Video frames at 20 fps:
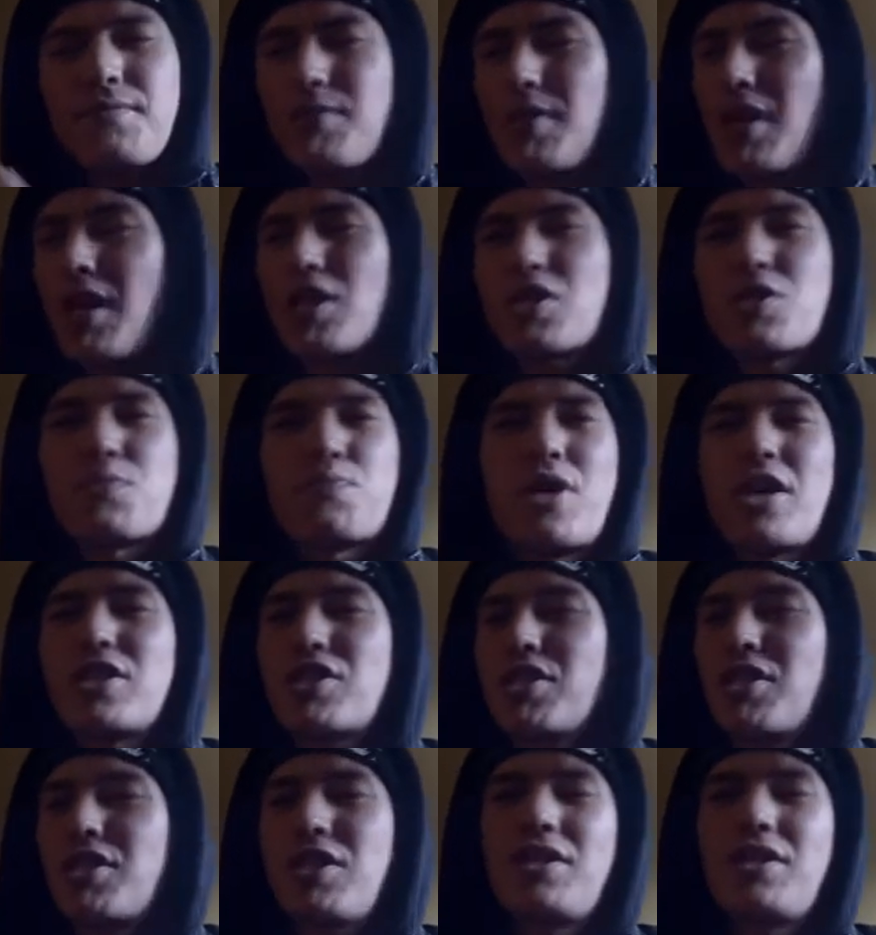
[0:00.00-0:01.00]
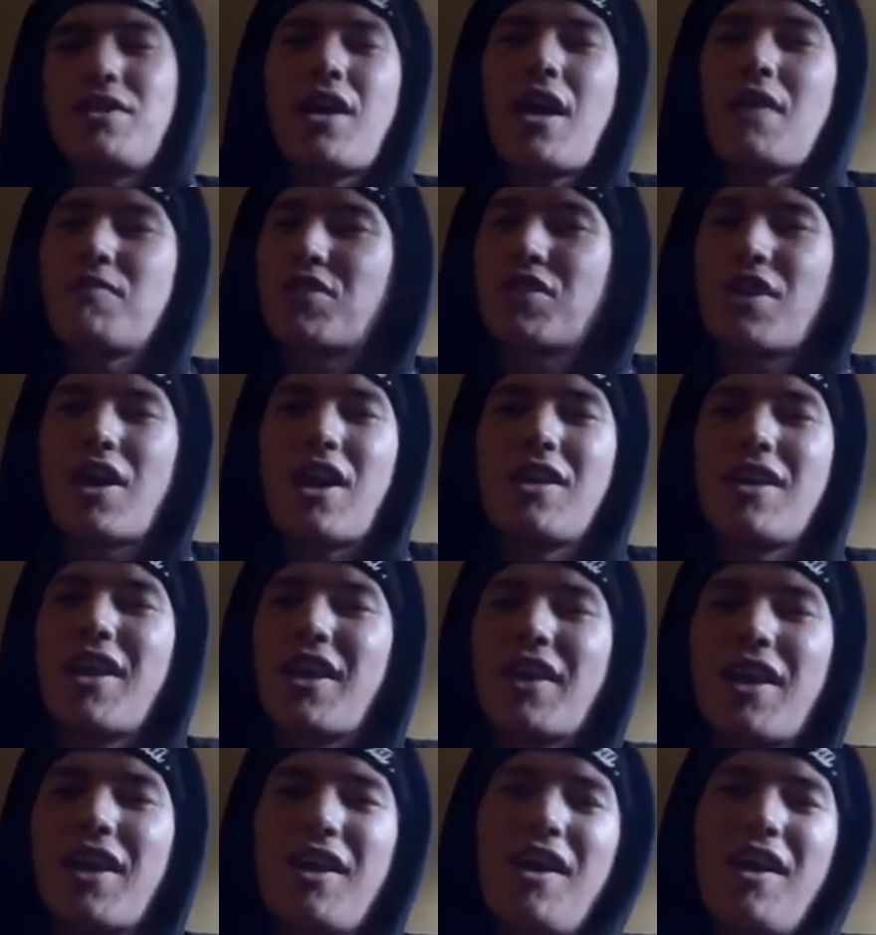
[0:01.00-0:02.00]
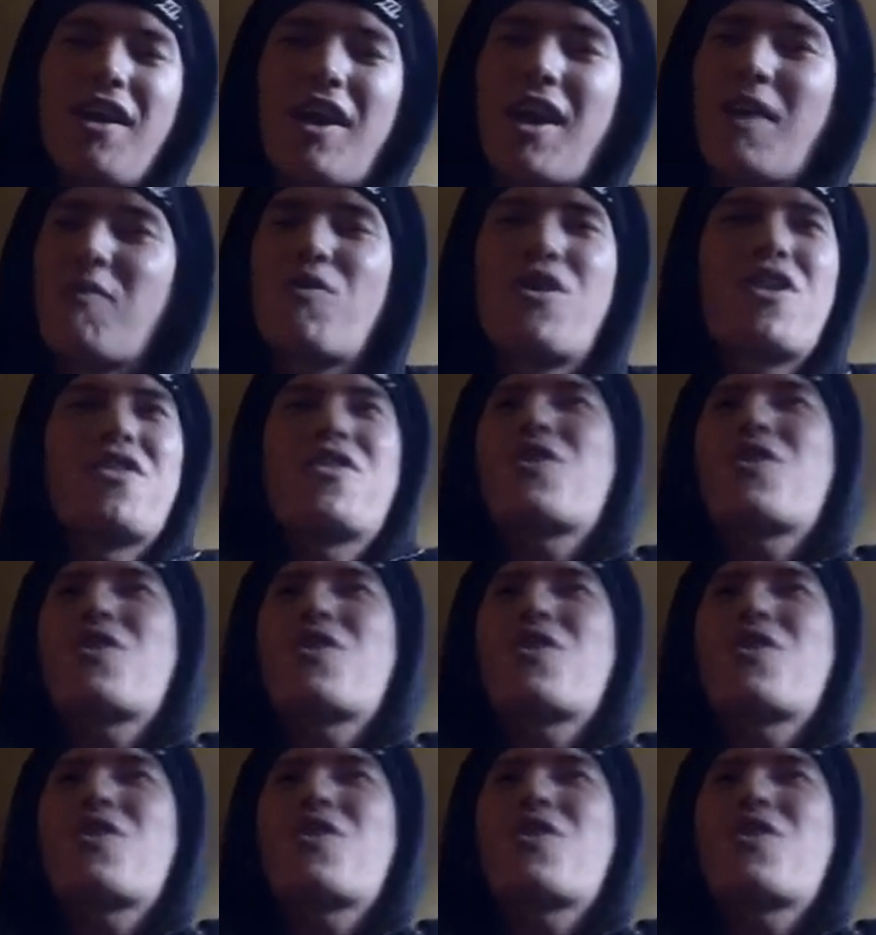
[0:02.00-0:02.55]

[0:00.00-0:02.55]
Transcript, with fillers: expression, lifestyle. Like, I'm one of the